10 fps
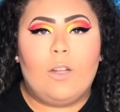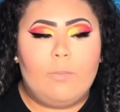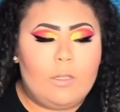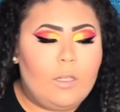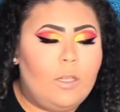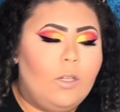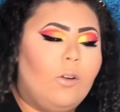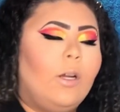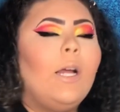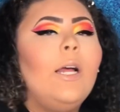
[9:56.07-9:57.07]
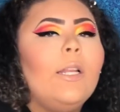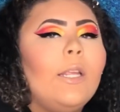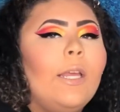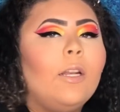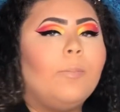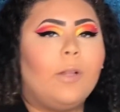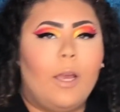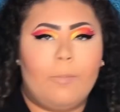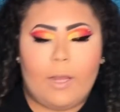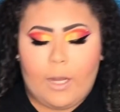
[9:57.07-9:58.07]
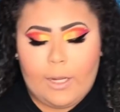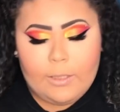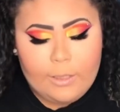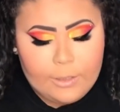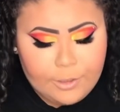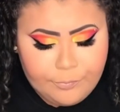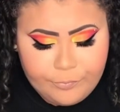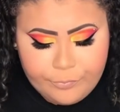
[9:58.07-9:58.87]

now I'm just gonna go ahead and apply my highlighter.